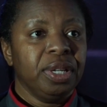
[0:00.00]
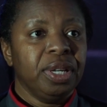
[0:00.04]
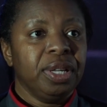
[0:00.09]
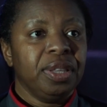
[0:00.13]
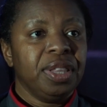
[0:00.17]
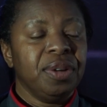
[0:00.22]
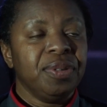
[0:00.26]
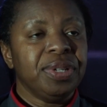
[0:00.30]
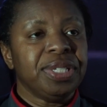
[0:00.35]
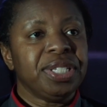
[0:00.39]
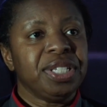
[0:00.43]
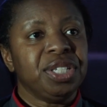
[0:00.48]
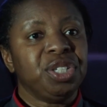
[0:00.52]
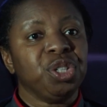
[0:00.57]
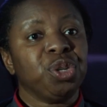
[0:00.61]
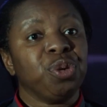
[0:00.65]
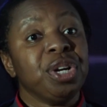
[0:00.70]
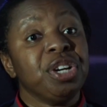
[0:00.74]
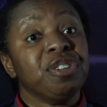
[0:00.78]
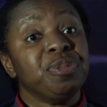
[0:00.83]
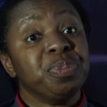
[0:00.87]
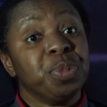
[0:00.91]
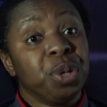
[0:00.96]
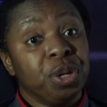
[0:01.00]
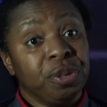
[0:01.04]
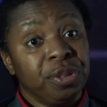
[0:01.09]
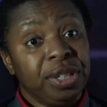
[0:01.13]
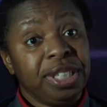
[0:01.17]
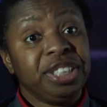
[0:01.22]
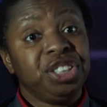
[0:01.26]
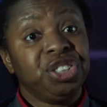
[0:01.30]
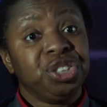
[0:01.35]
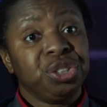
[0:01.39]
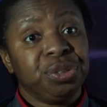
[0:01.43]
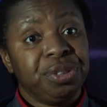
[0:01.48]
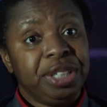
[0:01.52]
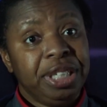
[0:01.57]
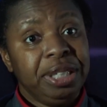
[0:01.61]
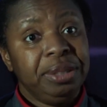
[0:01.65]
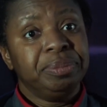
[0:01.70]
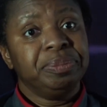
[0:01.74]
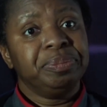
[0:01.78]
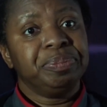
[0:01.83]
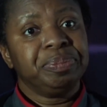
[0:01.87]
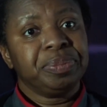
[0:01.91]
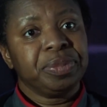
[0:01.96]
There is a degree of moral injury,
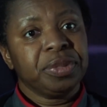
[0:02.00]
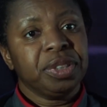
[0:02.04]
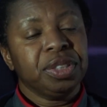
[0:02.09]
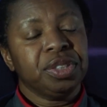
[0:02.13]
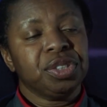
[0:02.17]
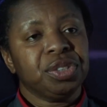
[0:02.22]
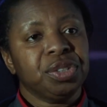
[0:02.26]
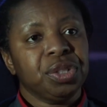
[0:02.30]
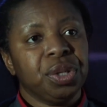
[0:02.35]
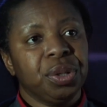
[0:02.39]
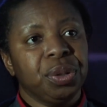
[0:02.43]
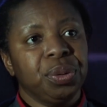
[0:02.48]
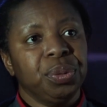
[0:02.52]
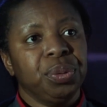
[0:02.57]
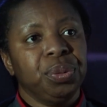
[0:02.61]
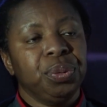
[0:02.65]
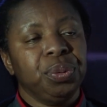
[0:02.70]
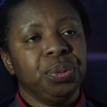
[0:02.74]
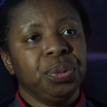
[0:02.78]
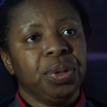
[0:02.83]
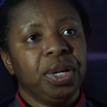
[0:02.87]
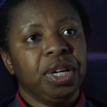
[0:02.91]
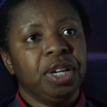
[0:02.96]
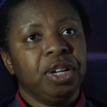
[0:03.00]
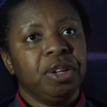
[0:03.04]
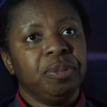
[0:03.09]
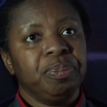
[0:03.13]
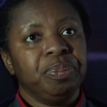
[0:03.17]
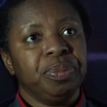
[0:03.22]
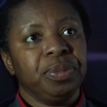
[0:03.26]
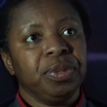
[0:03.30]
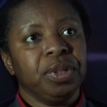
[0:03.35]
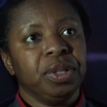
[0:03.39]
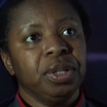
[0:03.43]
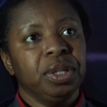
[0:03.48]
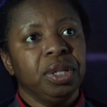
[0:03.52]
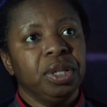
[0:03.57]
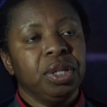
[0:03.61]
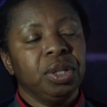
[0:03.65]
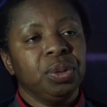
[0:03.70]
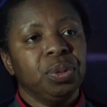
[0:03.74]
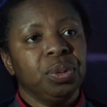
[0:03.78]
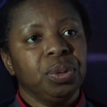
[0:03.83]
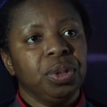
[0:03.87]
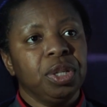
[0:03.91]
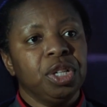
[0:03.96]
so. Um,
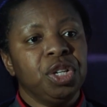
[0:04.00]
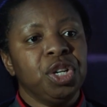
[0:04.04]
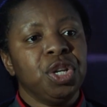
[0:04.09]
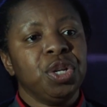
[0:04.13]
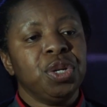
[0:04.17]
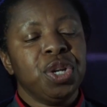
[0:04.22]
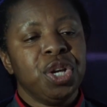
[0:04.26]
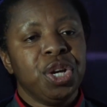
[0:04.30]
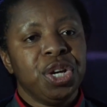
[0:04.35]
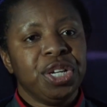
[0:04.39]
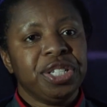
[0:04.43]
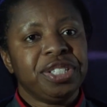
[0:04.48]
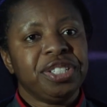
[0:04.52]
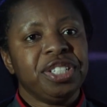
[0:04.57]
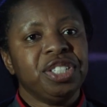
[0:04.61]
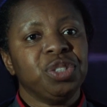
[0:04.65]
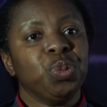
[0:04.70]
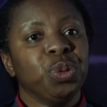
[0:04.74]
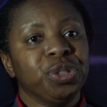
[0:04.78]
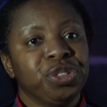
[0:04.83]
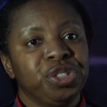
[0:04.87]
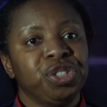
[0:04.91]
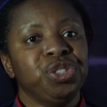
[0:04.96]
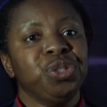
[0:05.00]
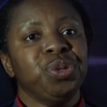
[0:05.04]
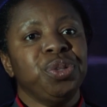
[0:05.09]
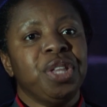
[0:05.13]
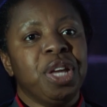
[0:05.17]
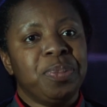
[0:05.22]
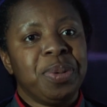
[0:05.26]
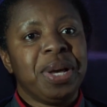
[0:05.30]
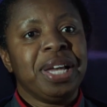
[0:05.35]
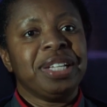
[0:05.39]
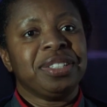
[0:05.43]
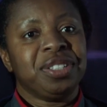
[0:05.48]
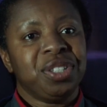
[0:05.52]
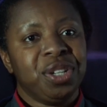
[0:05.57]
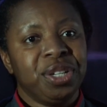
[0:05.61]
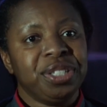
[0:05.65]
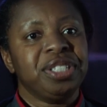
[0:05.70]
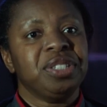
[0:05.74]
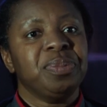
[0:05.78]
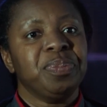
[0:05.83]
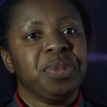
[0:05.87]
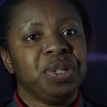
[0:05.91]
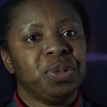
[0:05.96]
you know, nurses want to do their best.
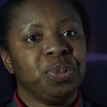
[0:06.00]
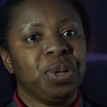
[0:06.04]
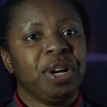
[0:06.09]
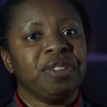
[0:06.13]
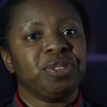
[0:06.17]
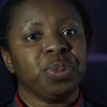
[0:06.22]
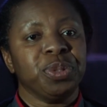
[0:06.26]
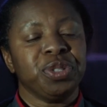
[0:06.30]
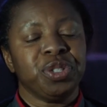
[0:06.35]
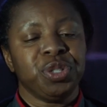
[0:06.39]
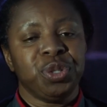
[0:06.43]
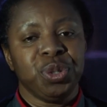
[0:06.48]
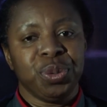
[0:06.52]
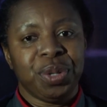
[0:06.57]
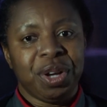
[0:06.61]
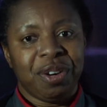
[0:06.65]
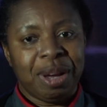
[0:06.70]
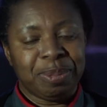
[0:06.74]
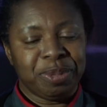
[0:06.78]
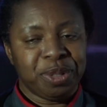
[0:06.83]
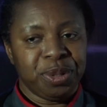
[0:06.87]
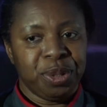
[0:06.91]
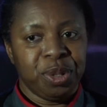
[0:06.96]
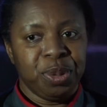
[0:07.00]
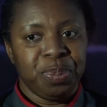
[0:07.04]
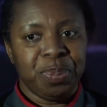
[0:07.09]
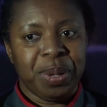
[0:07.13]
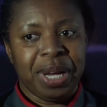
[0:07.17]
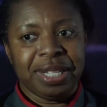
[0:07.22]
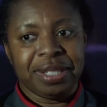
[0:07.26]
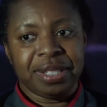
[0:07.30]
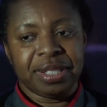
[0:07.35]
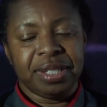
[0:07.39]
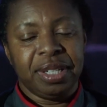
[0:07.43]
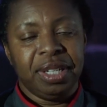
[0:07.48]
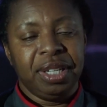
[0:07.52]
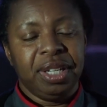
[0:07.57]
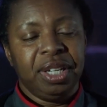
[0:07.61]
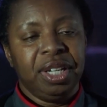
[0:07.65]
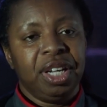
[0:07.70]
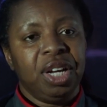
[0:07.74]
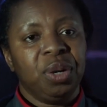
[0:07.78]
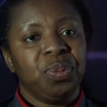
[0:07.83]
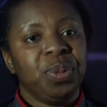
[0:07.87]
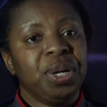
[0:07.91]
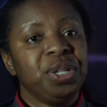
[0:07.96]
Nurses and midwives want to do their absolute best.
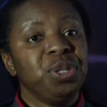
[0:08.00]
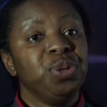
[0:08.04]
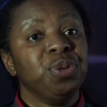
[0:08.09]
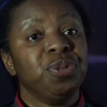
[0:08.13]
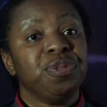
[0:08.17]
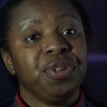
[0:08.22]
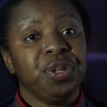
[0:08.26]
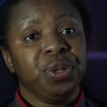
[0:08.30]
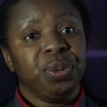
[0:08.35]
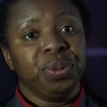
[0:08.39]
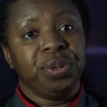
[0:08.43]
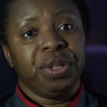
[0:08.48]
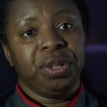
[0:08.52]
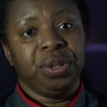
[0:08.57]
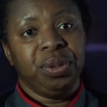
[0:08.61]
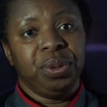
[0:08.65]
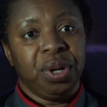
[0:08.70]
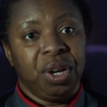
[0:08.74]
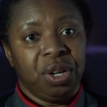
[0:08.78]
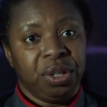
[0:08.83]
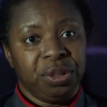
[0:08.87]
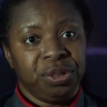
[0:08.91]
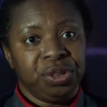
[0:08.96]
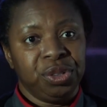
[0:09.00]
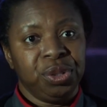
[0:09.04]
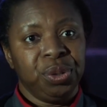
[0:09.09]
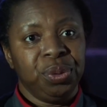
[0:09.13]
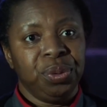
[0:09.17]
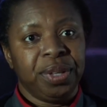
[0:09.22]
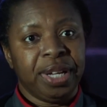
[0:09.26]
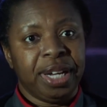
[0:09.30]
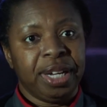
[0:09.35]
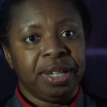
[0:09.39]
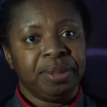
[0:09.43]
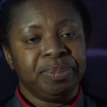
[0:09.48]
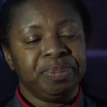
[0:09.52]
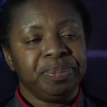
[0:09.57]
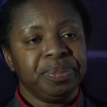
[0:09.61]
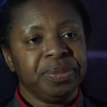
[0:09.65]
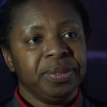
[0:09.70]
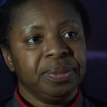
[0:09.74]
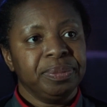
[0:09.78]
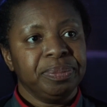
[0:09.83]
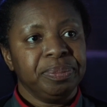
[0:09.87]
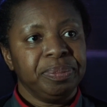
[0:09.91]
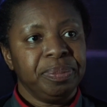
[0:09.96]
And when you feel that you can't do that,
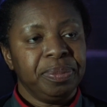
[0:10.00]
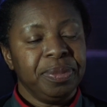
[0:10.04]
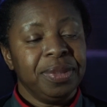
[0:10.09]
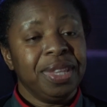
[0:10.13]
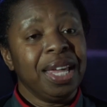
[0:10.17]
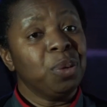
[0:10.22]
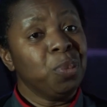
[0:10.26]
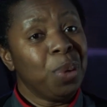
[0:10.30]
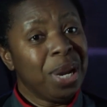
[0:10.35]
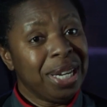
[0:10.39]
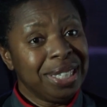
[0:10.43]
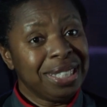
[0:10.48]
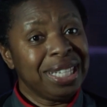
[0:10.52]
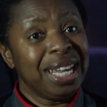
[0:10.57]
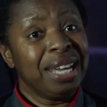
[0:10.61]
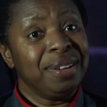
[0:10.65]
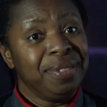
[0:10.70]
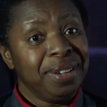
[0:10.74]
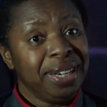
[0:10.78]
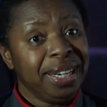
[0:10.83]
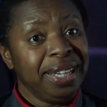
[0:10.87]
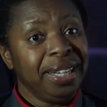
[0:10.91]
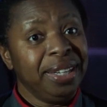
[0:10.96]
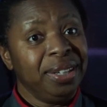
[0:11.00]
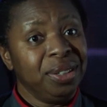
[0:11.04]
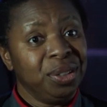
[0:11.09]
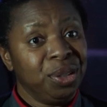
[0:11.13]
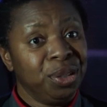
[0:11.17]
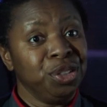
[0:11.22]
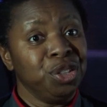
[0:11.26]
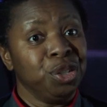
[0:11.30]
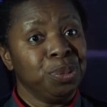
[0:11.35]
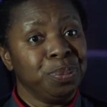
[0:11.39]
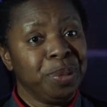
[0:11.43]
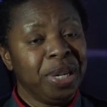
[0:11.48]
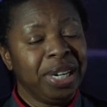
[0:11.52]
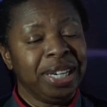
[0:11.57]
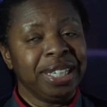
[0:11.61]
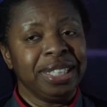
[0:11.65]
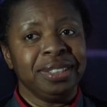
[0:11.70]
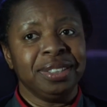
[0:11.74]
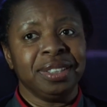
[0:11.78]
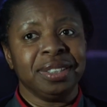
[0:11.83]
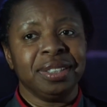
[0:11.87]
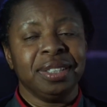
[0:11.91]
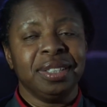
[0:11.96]
that weighs heavily on your
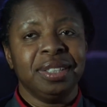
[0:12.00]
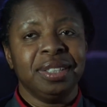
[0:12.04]
mind.